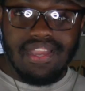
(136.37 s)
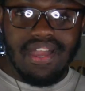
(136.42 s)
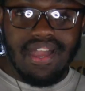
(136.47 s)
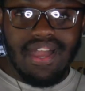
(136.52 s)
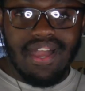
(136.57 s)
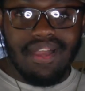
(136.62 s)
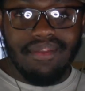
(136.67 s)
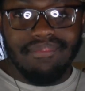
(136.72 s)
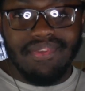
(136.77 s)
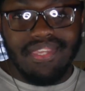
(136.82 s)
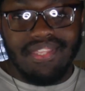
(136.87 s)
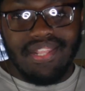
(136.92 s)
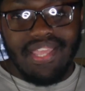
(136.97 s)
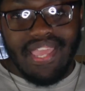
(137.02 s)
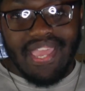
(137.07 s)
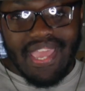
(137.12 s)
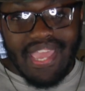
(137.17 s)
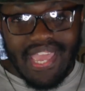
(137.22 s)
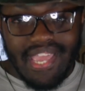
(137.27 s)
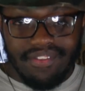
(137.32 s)
I
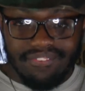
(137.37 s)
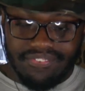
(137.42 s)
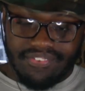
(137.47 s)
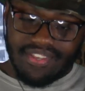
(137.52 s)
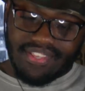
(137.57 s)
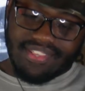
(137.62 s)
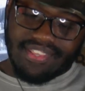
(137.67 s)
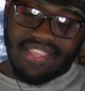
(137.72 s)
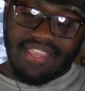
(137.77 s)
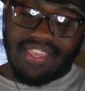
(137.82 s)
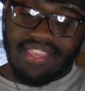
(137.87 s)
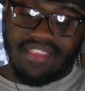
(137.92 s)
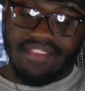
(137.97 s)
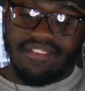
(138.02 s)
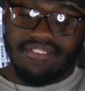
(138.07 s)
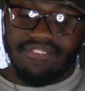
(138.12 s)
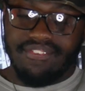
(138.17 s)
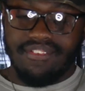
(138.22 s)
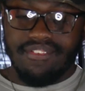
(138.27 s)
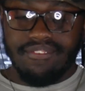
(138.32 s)
mean
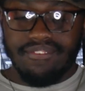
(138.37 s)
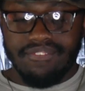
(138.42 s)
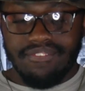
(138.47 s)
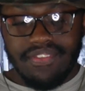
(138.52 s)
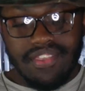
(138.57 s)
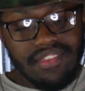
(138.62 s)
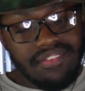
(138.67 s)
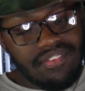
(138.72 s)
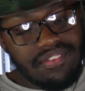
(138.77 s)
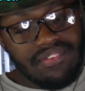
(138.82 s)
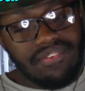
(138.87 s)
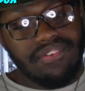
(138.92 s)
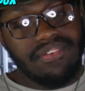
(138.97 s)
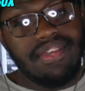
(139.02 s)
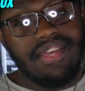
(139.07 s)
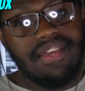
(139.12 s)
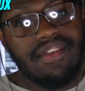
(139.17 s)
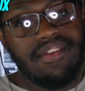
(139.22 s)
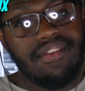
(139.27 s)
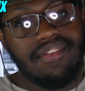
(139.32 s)
everything from physical
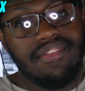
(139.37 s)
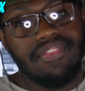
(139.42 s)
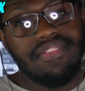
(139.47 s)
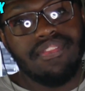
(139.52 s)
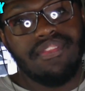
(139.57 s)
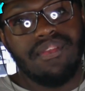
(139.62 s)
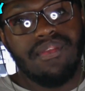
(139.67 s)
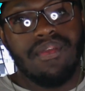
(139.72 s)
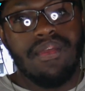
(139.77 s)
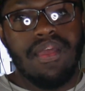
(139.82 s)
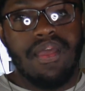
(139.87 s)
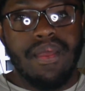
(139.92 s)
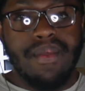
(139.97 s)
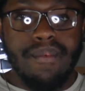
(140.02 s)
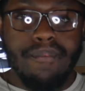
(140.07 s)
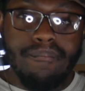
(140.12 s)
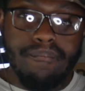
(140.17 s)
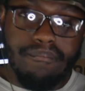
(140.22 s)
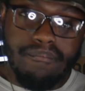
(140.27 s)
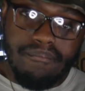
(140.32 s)
health,
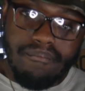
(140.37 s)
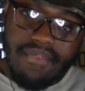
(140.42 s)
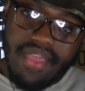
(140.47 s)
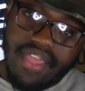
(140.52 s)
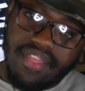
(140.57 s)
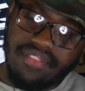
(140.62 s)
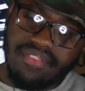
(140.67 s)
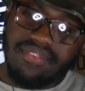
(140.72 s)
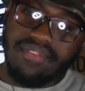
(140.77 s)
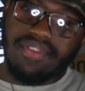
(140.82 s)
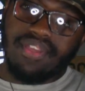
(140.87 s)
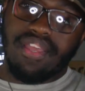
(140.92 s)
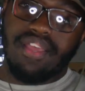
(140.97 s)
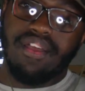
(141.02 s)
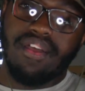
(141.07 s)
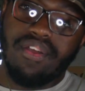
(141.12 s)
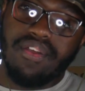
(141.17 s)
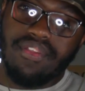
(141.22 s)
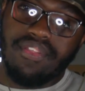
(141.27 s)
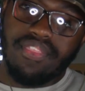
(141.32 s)
mental
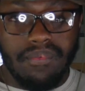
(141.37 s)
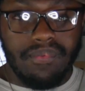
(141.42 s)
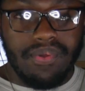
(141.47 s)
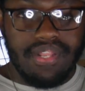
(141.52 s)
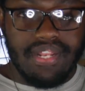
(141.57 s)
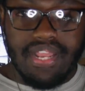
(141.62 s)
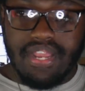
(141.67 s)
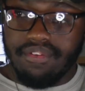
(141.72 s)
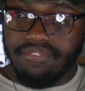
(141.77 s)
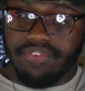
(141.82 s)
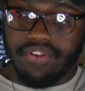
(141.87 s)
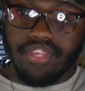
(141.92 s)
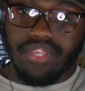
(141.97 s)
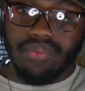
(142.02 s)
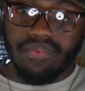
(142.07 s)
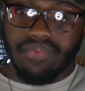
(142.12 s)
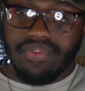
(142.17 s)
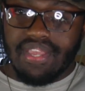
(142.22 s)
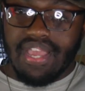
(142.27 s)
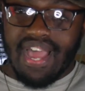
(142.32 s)
health, whatever
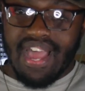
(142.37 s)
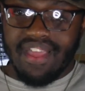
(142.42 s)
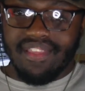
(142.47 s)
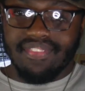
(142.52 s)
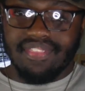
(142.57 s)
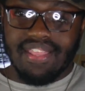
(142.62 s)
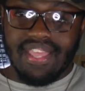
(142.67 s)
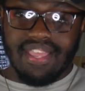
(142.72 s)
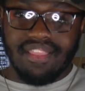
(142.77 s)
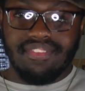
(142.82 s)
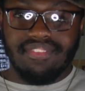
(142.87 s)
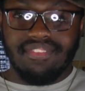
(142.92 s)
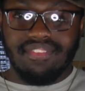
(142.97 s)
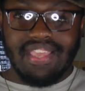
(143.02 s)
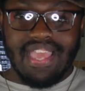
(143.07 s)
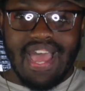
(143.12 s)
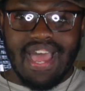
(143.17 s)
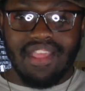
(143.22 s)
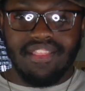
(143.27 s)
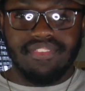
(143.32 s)
you got that's
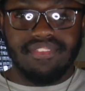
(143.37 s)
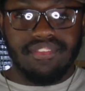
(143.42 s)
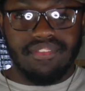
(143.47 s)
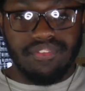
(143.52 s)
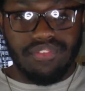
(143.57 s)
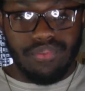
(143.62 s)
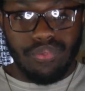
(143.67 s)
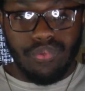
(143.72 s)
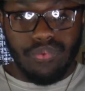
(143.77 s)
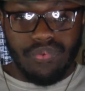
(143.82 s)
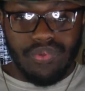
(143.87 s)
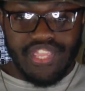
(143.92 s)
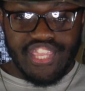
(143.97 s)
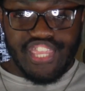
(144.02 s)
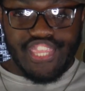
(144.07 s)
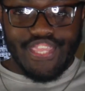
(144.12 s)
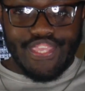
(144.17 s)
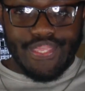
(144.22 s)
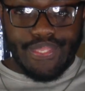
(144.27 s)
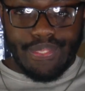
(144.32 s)
got to do
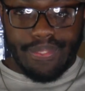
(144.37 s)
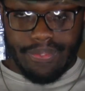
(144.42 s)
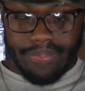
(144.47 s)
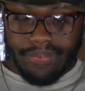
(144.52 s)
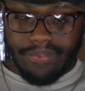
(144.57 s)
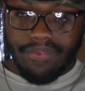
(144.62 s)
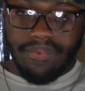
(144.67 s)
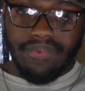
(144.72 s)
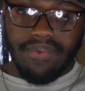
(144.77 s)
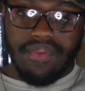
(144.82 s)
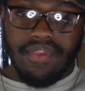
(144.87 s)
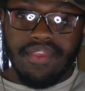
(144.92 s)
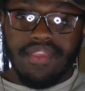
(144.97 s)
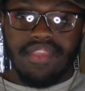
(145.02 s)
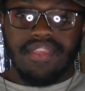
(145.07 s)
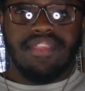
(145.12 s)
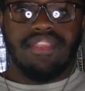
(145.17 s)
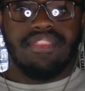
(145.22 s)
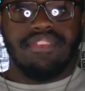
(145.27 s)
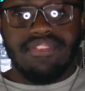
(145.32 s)
with you.
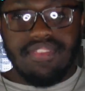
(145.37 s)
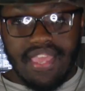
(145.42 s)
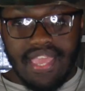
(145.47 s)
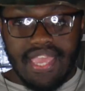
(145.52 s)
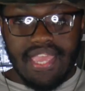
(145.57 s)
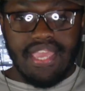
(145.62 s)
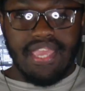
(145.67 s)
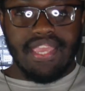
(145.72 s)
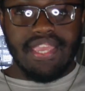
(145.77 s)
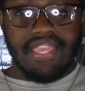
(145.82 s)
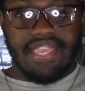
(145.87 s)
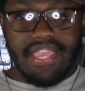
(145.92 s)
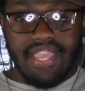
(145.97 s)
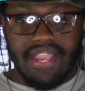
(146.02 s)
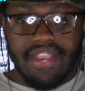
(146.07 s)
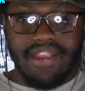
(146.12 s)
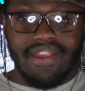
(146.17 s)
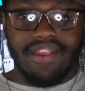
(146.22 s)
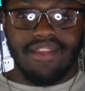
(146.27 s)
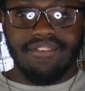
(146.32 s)
Take
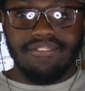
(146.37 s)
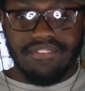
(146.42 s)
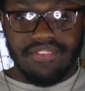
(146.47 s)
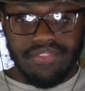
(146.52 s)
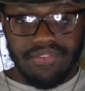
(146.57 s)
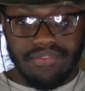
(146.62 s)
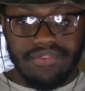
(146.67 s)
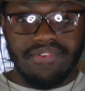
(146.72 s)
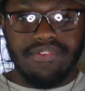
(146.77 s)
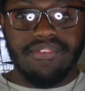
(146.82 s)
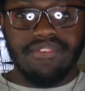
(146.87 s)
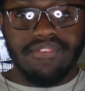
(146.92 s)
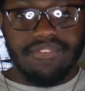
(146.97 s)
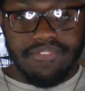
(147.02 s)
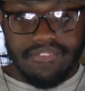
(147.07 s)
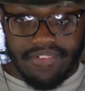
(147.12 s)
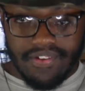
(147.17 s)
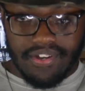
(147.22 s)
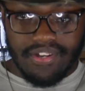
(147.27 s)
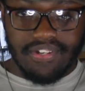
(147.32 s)
care of you
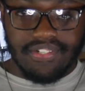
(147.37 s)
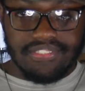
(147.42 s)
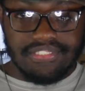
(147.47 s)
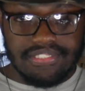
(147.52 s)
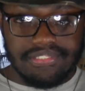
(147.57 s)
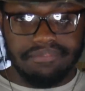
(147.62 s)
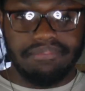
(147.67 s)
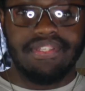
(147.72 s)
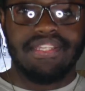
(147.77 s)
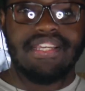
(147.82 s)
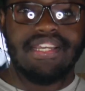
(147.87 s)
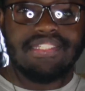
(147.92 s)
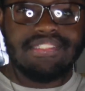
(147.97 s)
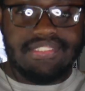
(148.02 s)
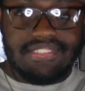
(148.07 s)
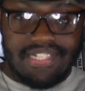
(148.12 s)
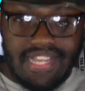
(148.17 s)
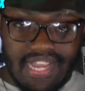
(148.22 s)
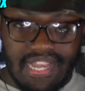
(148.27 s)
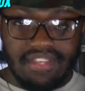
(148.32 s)
first,
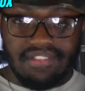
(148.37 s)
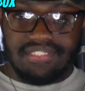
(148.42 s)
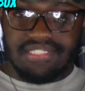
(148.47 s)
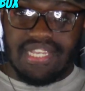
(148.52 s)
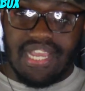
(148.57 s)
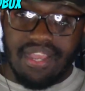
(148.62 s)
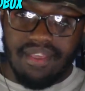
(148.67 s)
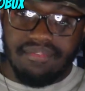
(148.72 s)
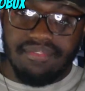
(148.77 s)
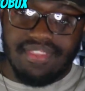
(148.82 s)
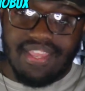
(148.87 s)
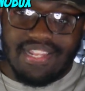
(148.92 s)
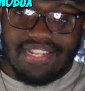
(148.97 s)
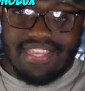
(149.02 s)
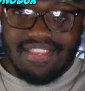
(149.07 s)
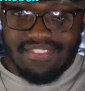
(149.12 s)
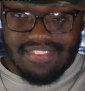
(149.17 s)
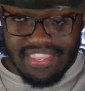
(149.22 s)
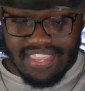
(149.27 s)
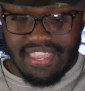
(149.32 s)
because 9 times out
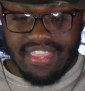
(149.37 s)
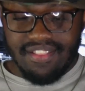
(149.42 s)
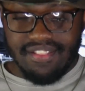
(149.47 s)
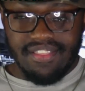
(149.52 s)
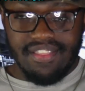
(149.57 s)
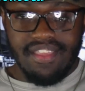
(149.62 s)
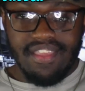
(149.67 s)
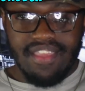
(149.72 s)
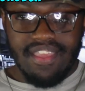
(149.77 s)
of 10,